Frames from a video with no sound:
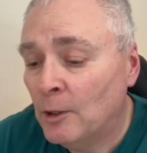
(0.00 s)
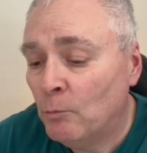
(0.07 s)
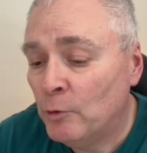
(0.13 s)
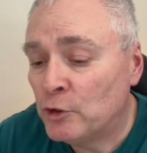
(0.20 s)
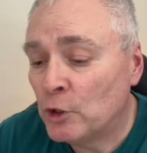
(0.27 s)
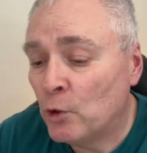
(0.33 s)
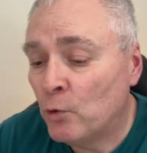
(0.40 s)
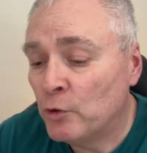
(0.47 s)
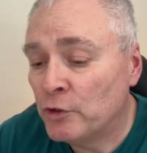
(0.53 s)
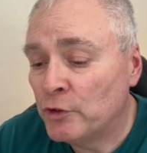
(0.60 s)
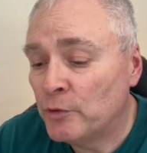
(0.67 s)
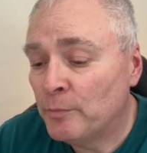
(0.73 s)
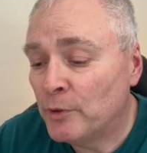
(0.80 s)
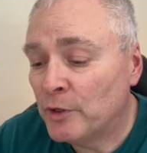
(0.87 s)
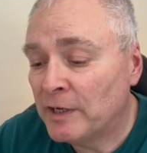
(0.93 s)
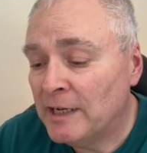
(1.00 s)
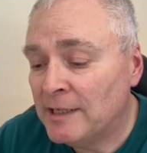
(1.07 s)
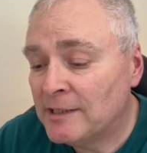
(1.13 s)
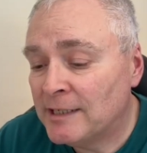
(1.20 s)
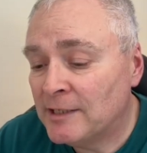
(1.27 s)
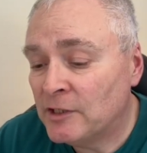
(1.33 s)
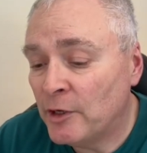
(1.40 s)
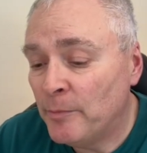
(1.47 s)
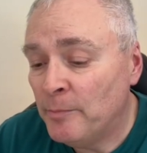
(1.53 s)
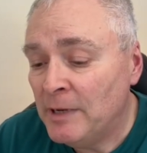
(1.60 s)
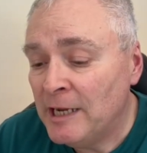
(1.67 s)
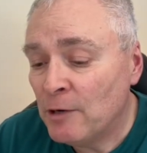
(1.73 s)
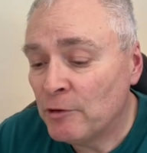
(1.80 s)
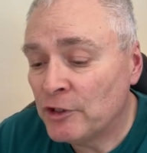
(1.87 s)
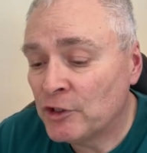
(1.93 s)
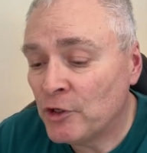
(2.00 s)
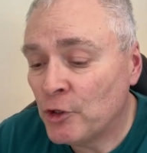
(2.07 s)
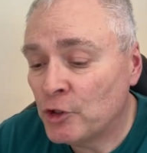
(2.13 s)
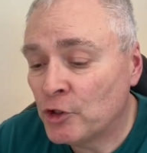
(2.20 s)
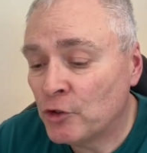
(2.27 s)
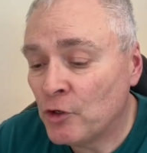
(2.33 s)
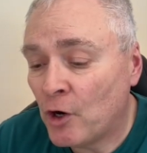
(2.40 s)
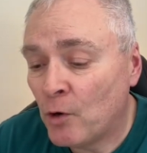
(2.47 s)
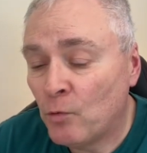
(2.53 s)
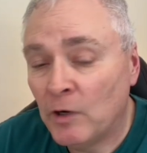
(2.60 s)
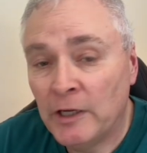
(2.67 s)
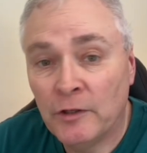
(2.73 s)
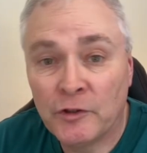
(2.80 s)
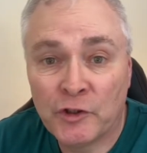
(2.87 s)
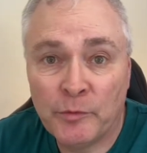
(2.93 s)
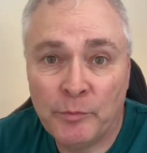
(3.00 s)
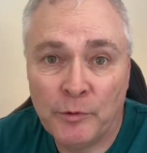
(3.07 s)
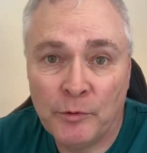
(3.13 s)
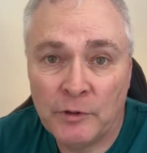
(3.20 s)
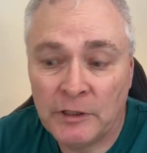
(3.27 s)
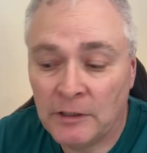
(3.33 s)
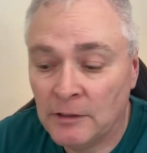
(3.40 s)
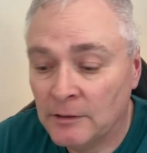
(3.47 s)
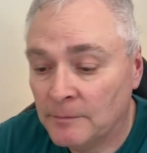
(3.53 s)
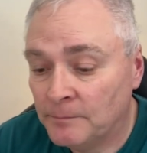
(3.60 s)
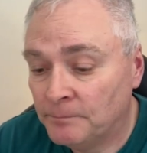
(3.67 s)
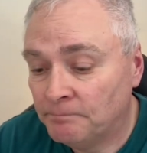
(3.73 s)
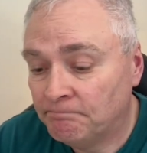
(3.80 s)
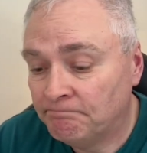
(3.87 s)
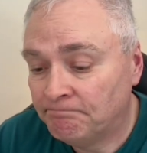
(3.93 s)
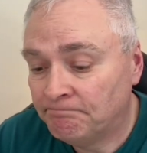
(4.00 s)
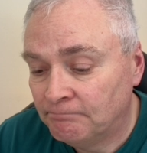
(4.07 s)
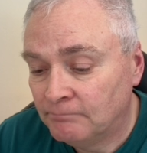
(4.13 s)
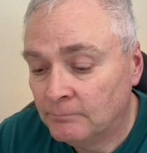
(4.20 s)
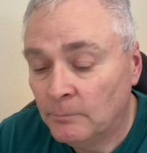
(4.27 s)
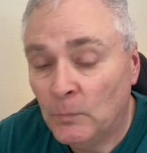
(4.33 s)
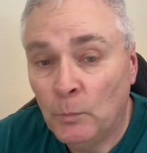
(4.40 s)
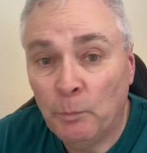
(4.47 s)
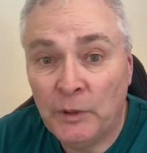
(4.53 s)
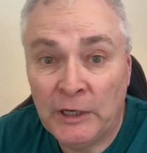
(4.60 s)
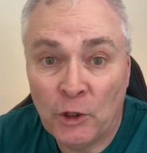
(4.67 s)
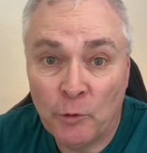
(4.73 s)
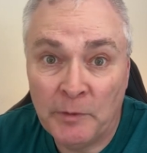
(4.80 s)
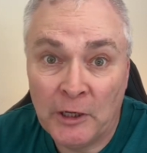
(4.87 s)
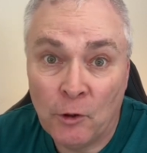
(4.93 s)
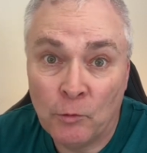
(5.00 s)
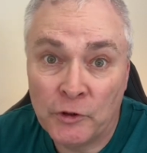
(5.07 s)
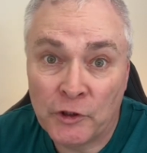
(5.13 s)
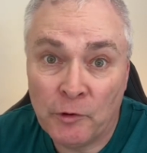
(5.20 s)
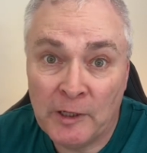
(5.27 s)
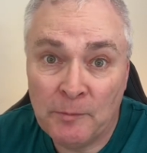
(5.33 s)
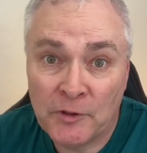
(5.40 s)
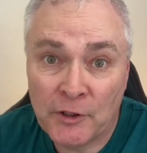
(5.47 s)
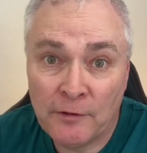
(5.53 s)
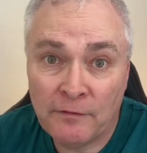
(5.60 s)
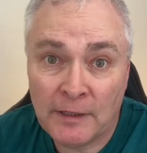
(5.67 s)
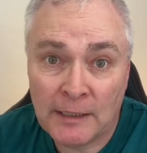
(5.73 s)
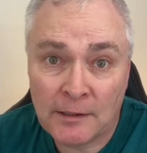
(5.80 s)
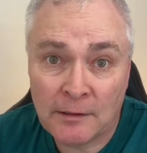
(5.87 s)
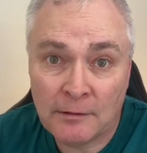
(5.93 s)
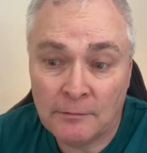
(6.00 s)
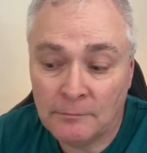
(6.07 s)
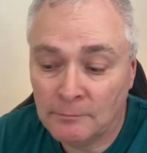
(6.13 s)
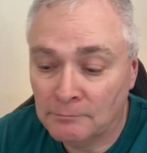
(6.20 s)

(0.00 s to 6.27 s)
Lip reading: which according to the book here says a mere assertion wholly unsupported. But it could be also ipso facto.